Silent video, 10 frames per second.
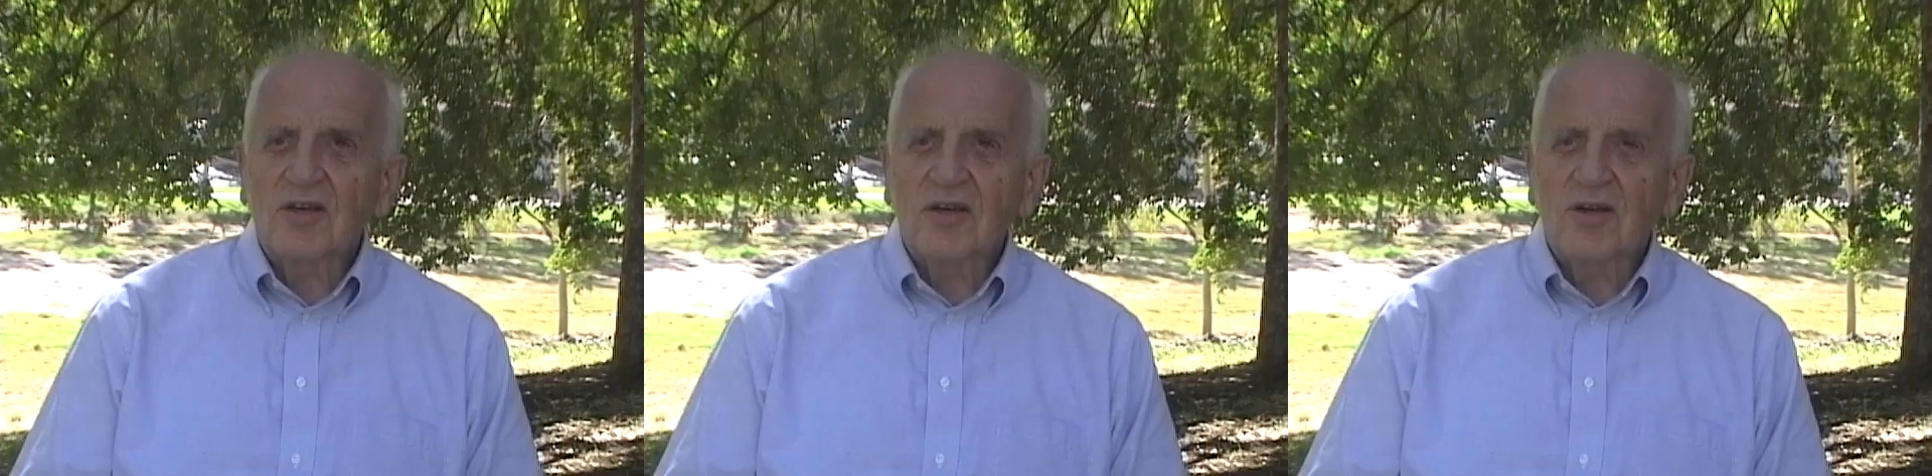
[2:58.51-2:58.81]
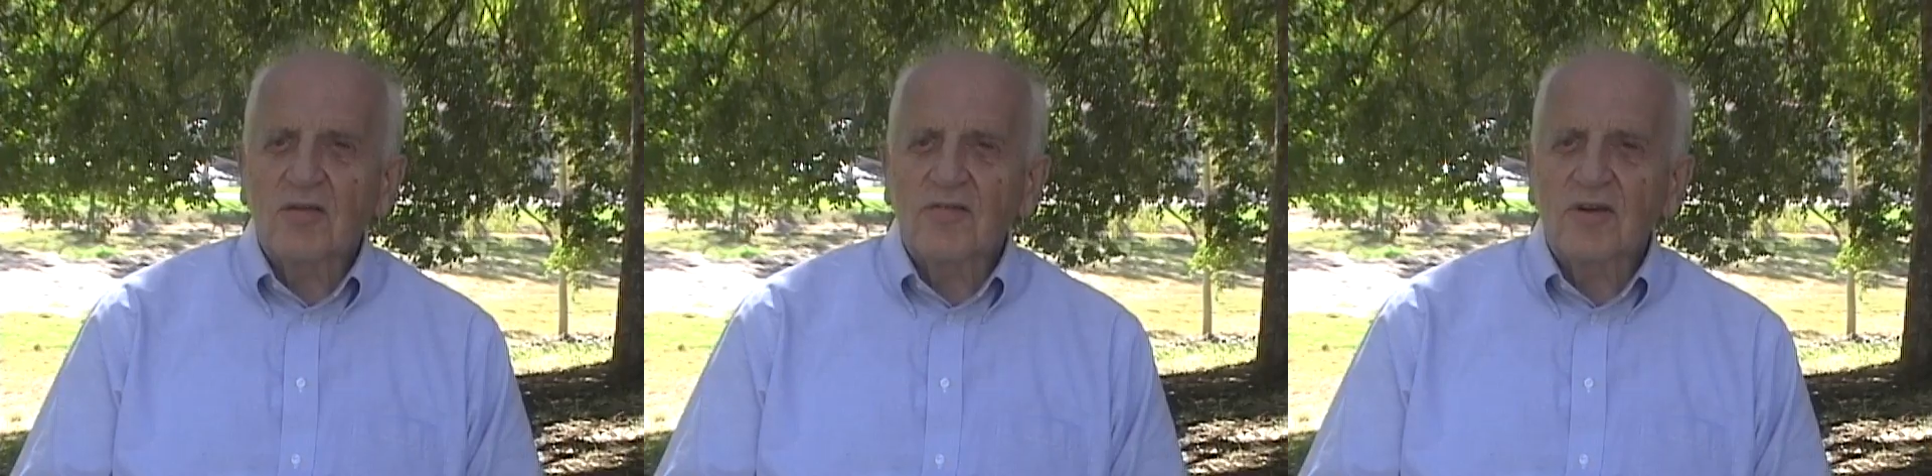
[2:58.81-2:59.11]
look
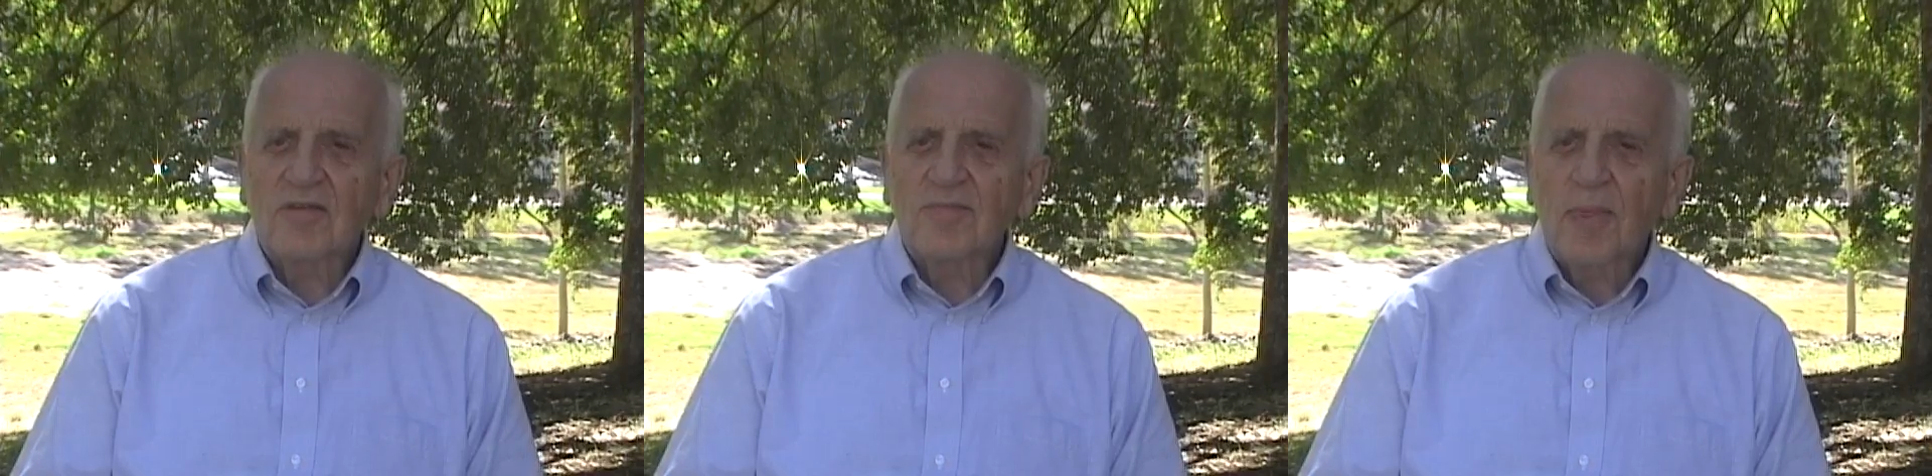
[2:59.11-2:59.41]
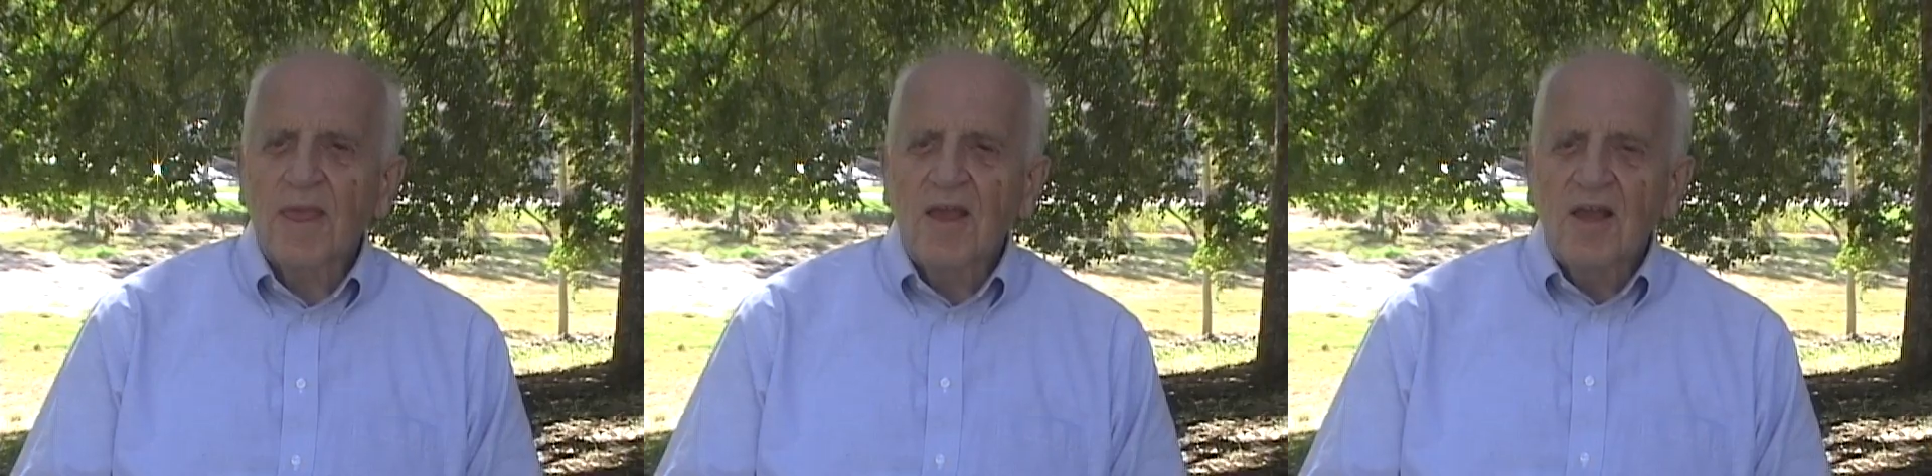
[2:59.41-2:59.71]
it over,
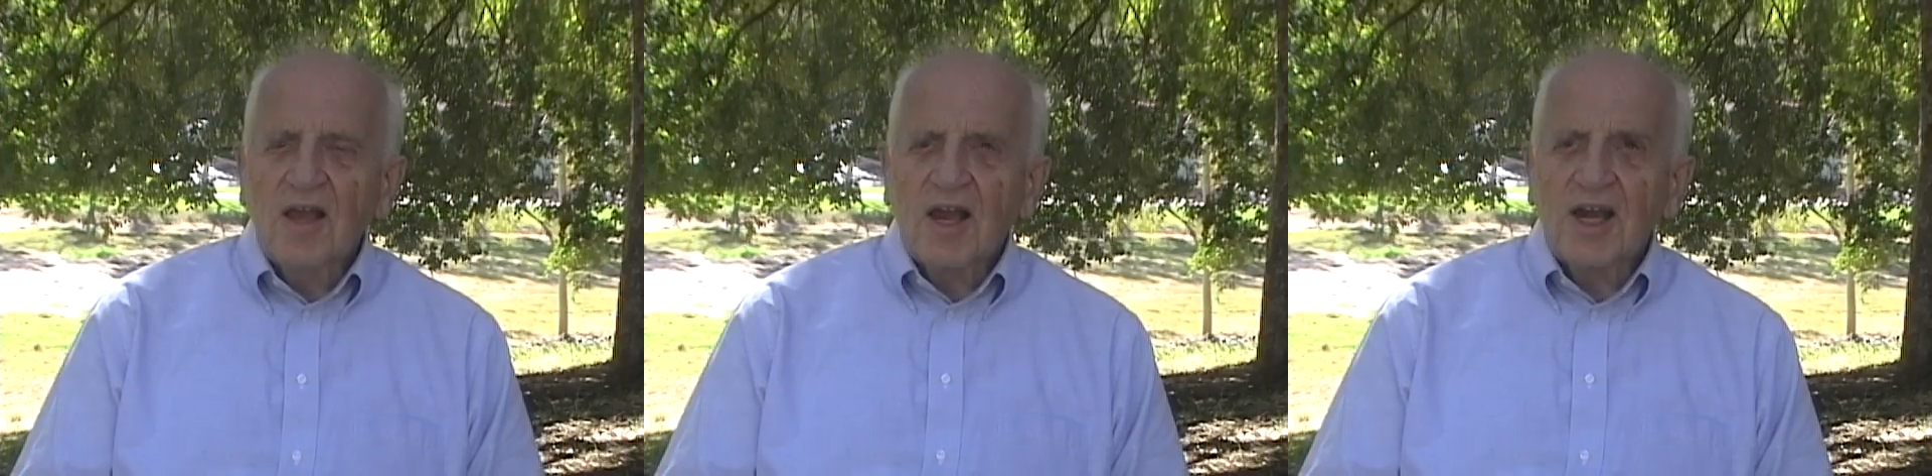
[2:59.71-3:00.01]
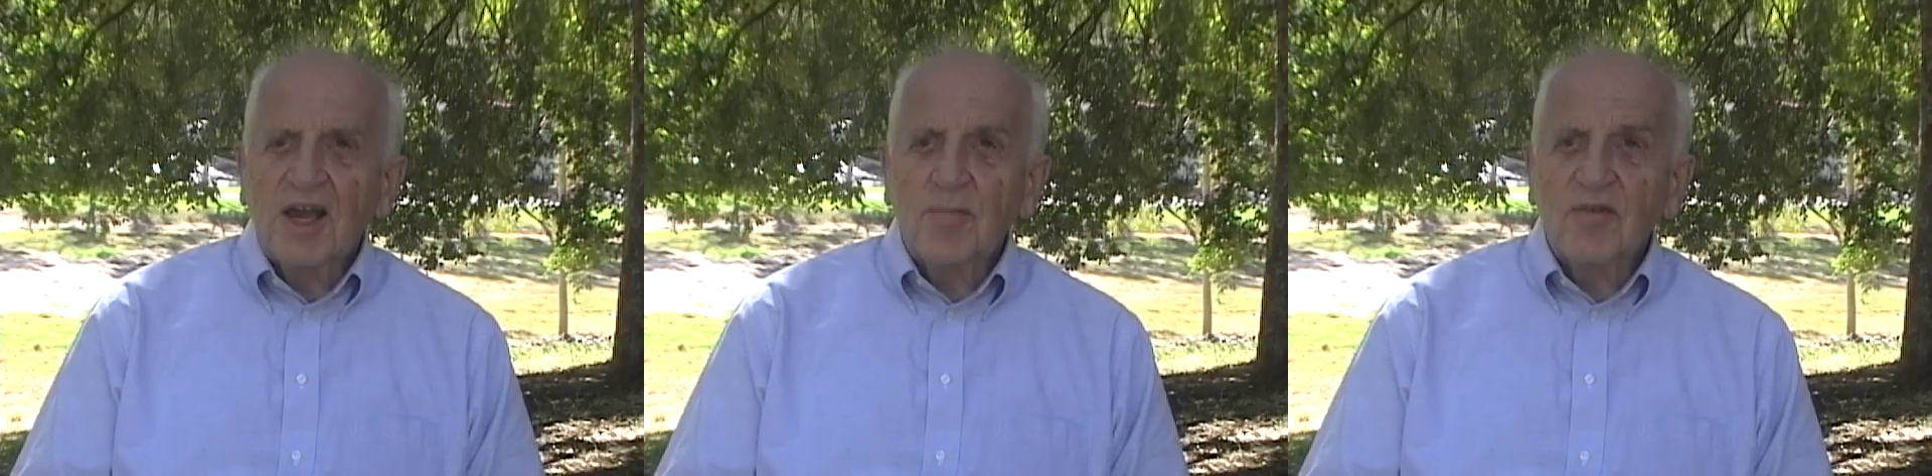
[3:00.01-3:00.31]

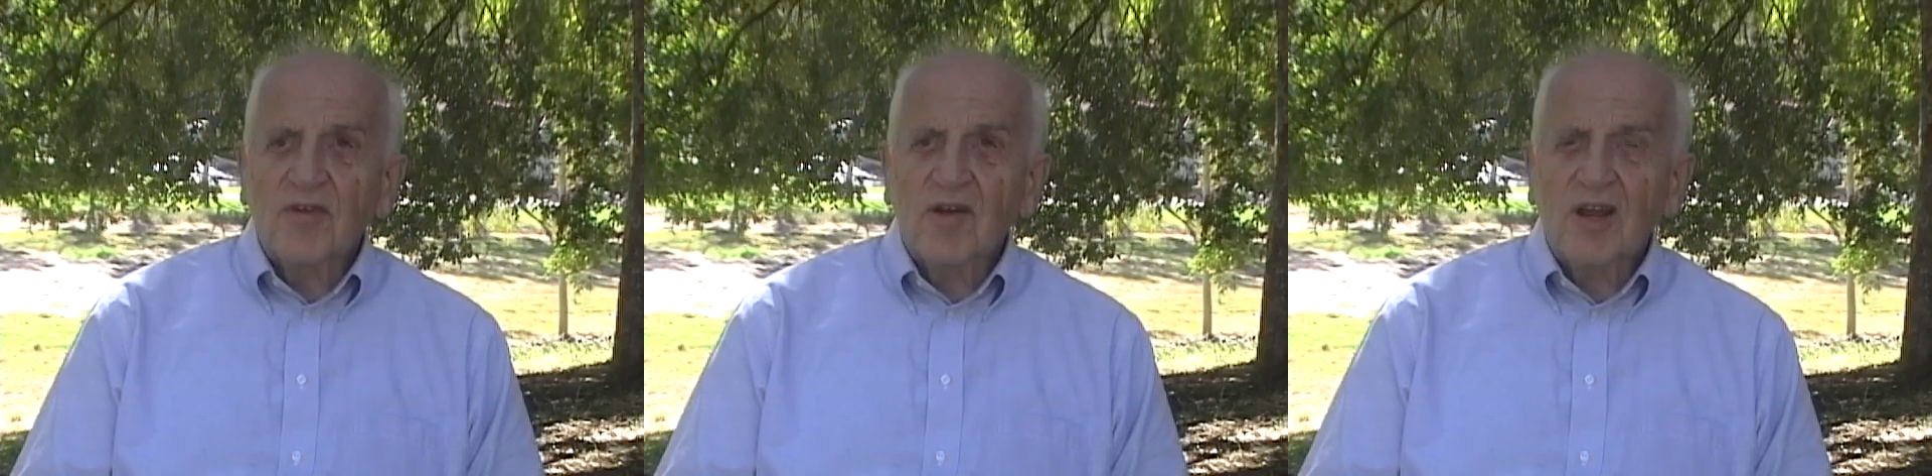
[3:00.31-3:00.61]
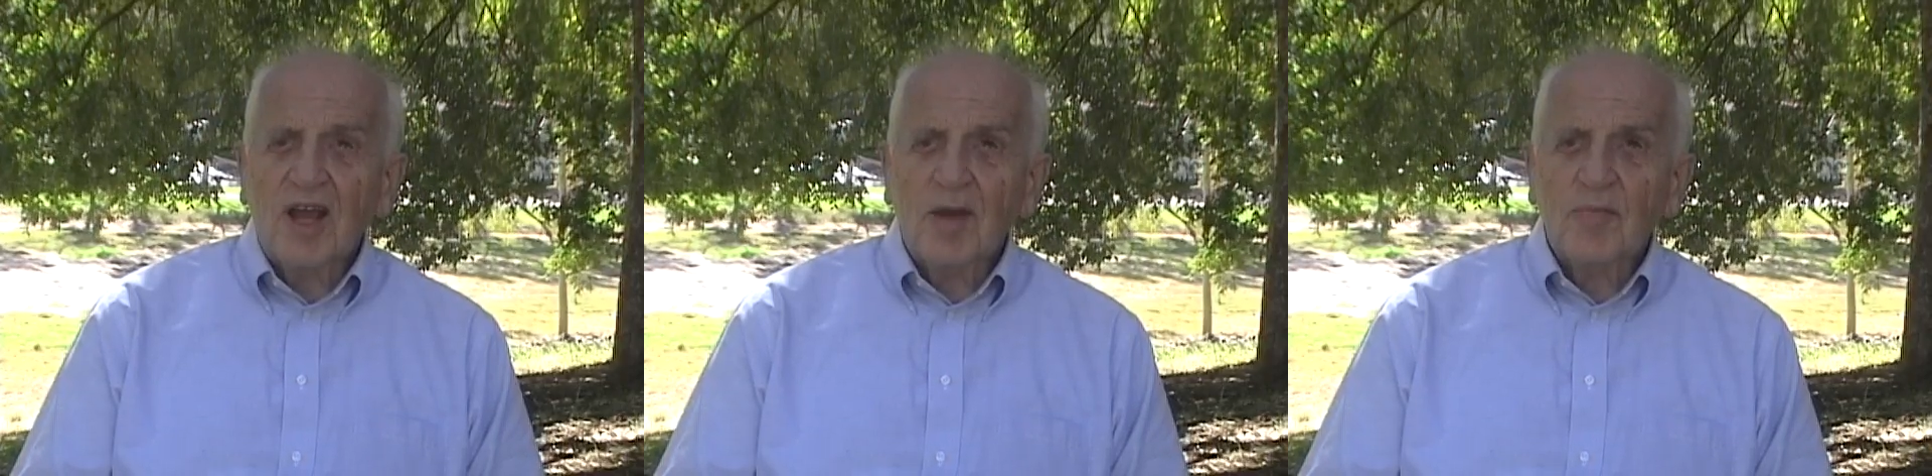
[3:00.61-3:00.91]
and I'd be
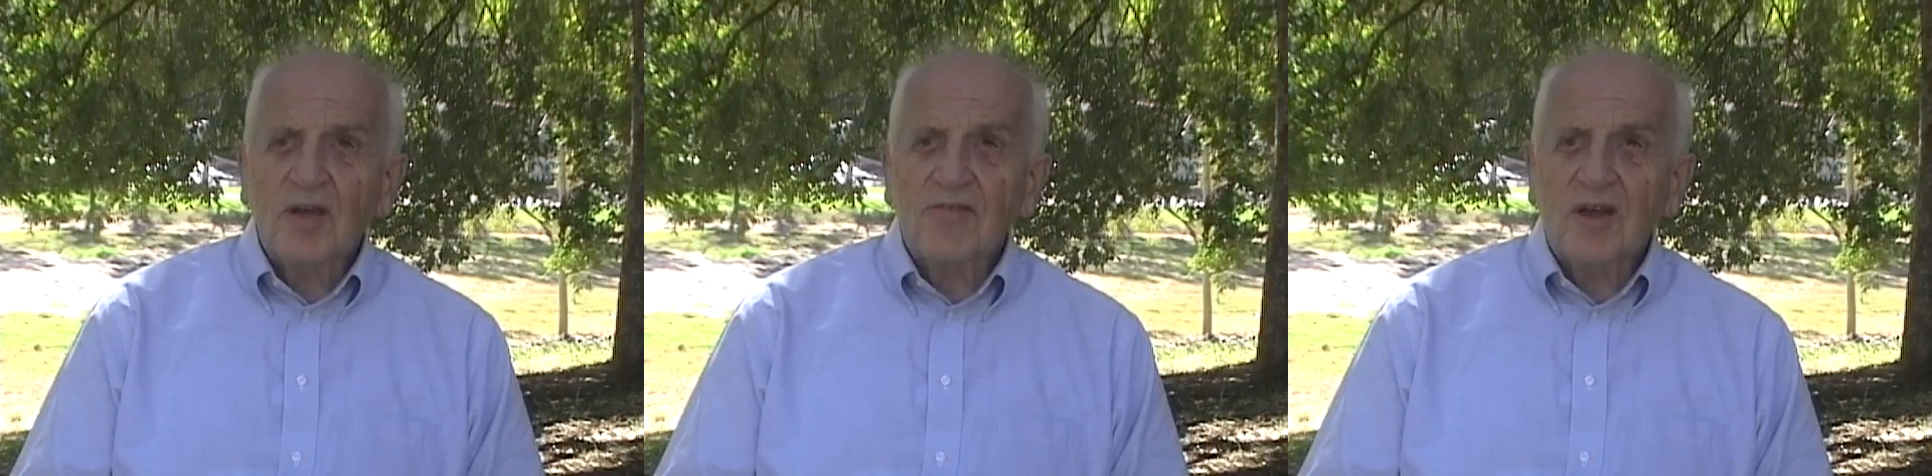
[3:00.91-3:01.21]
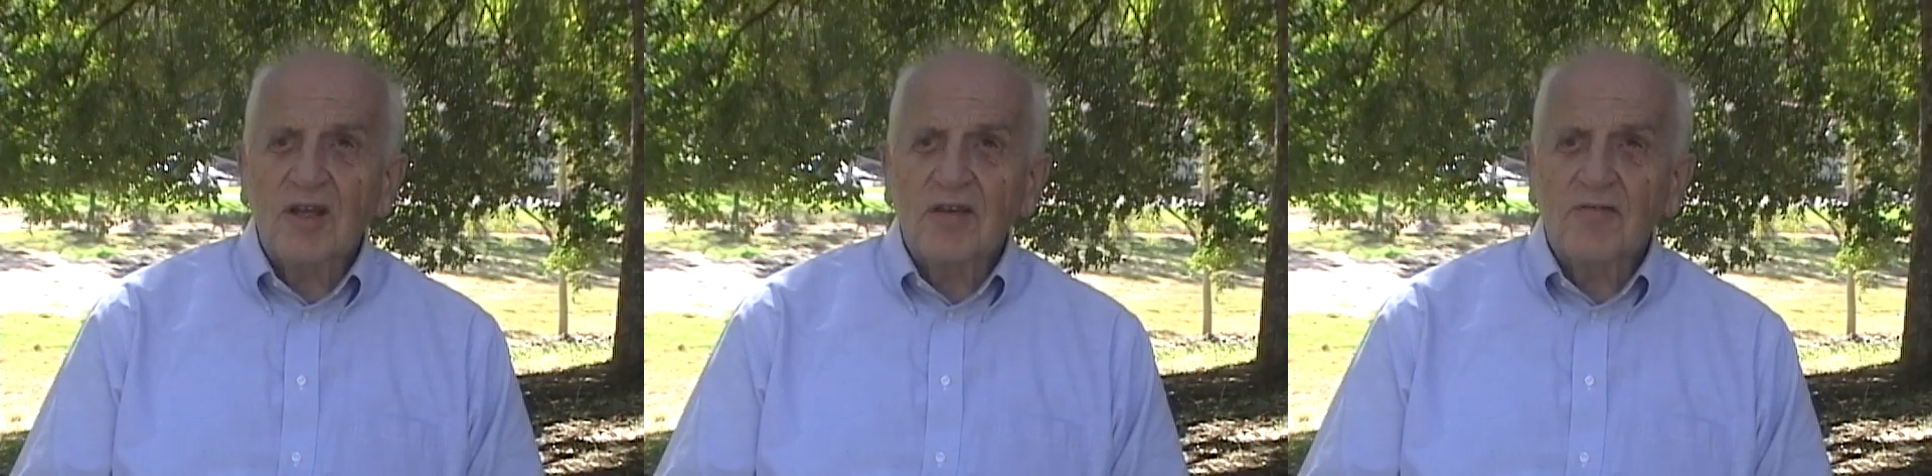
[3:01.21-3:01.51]
very happy if any